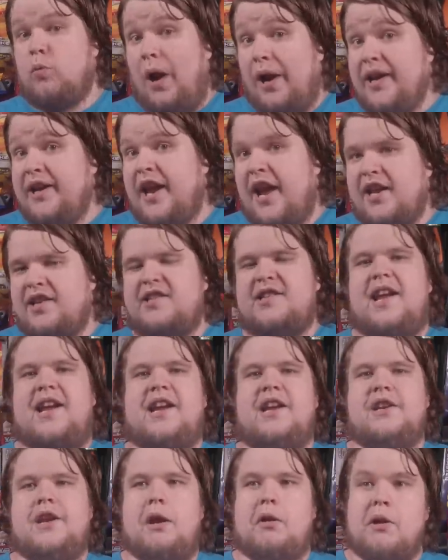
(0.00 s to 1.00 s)
running a
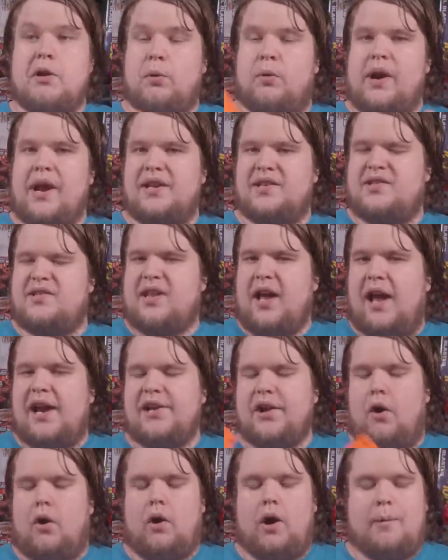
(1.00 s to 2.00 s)
secondary or a
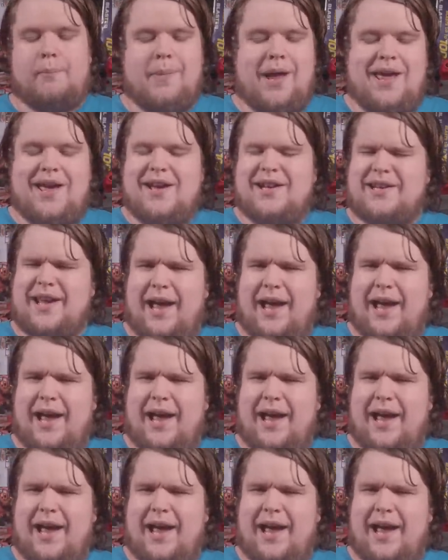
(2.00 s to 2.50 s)
sidearm,